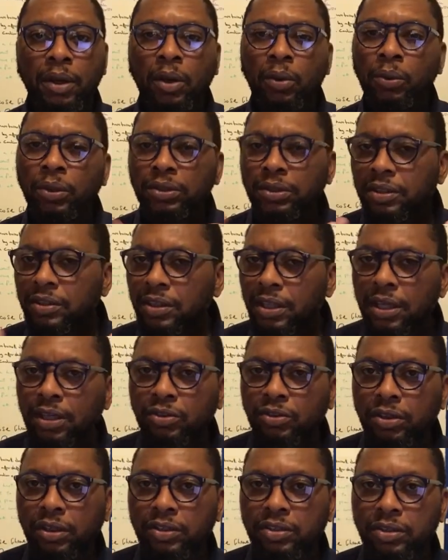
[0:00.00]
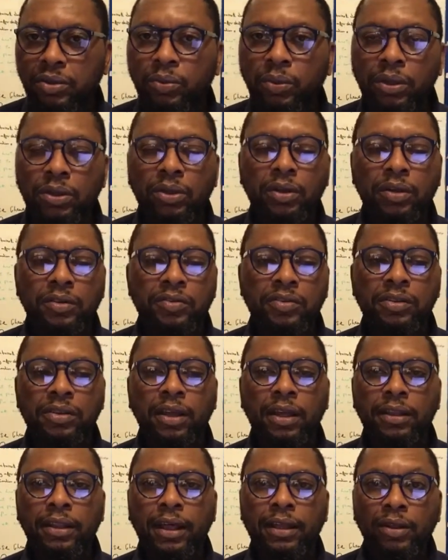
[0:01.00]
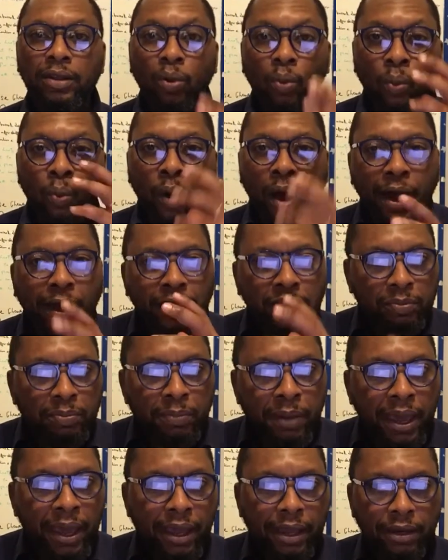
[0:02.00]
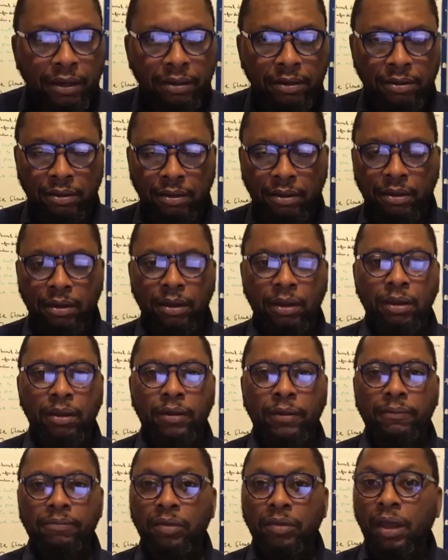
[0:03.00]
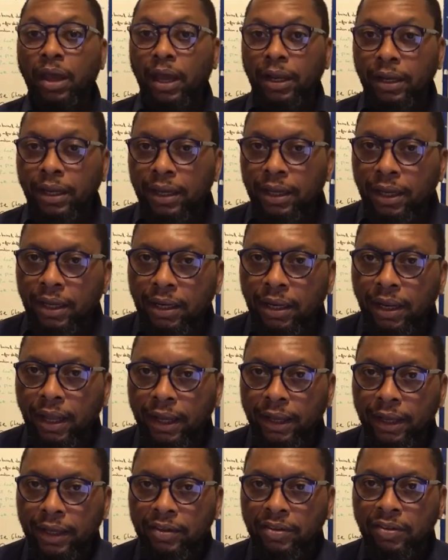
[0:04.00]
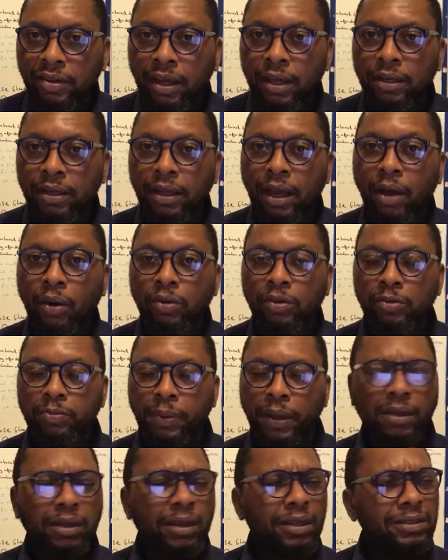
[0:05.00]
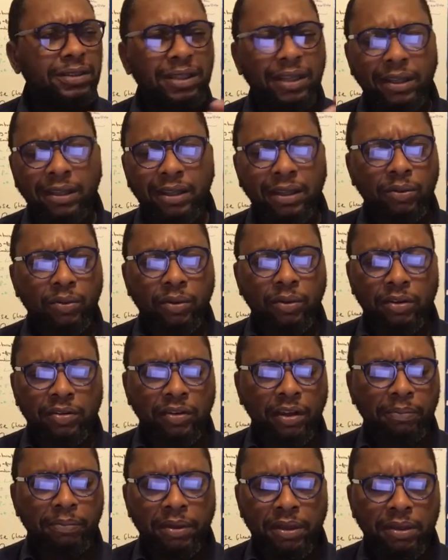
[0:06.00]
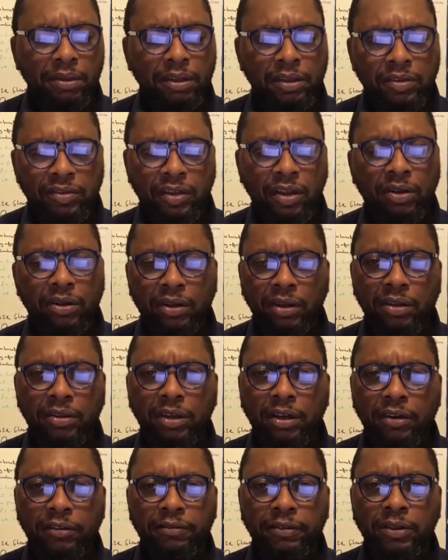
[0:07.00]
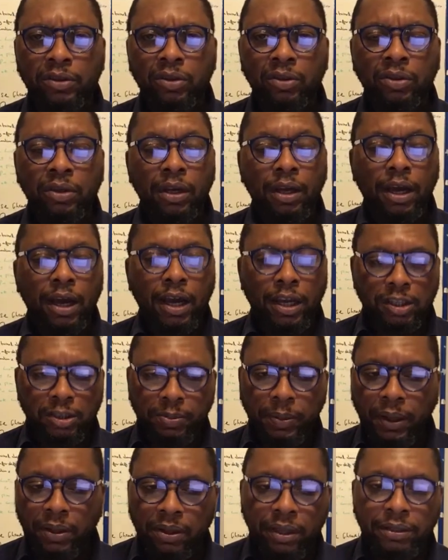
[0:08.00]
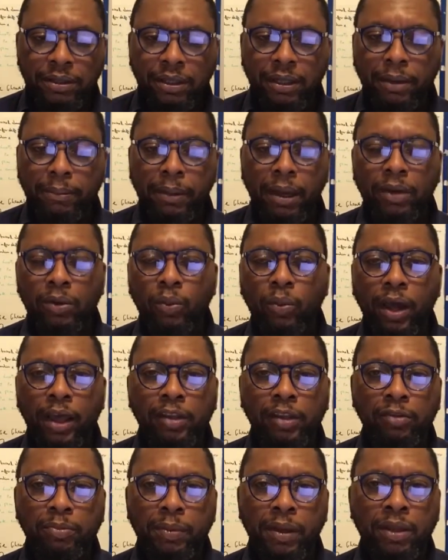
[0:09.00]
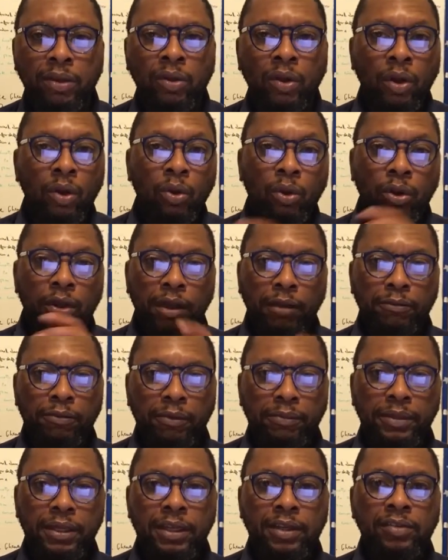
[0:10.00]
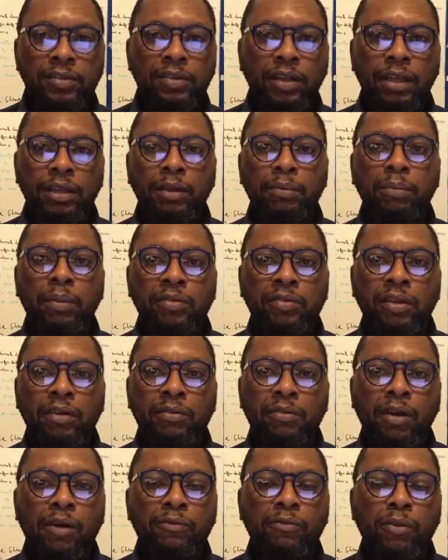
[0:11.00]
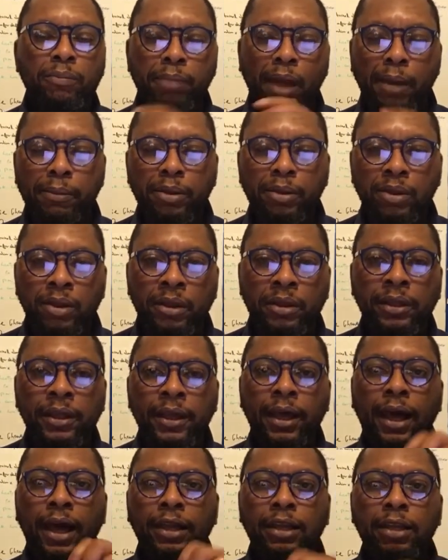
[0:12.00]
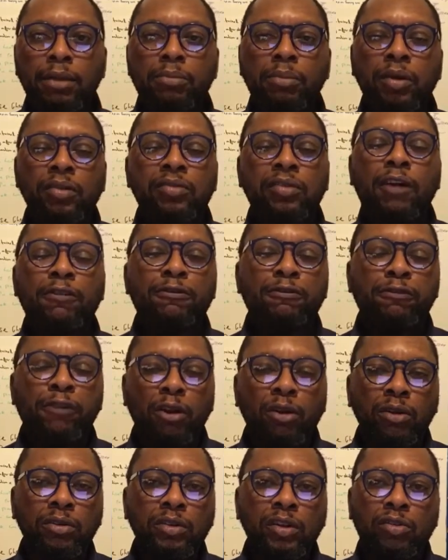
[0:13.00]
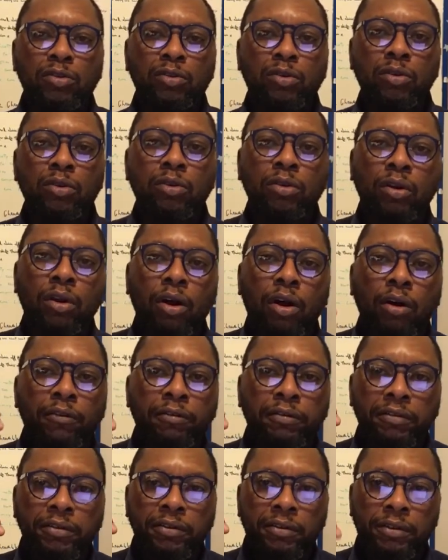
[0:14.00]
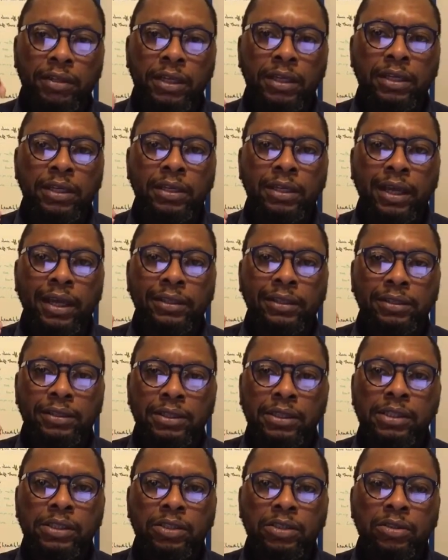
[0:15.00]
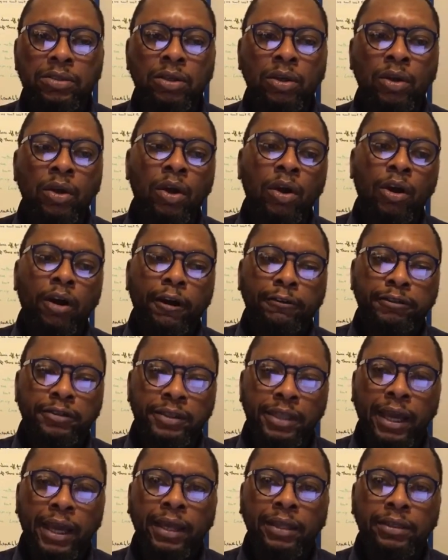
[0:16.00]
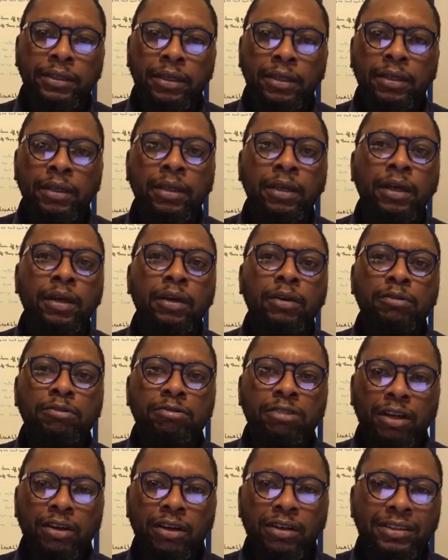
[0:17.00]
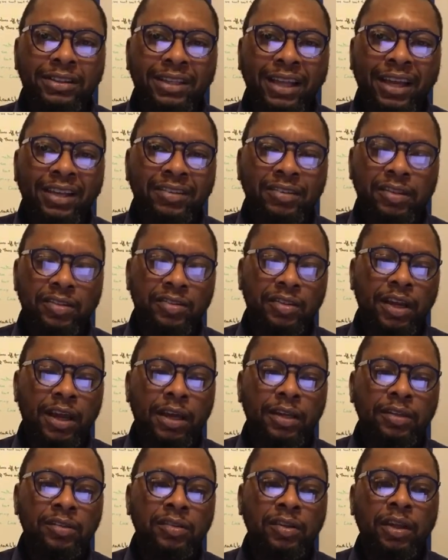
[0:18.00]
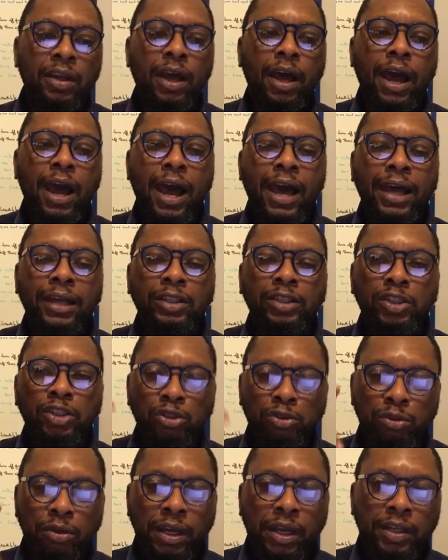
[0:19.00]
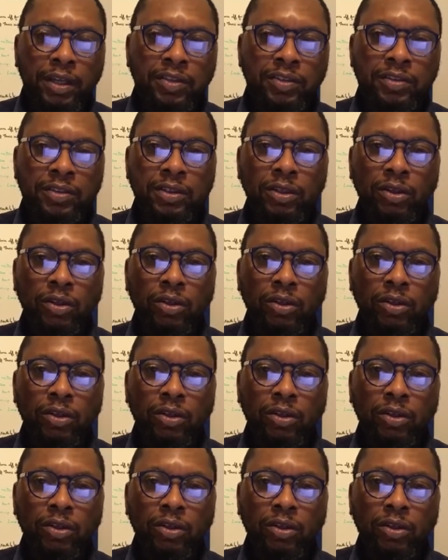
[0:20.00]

Which is interesting when you consider that the wise men and again like i said i was speculating i think it was i've been in the second or third video i speculated about the wise men who came from the east that they must have come from babylon and they must have followed the school of thinking and teaching of daniel recognized the signs and traced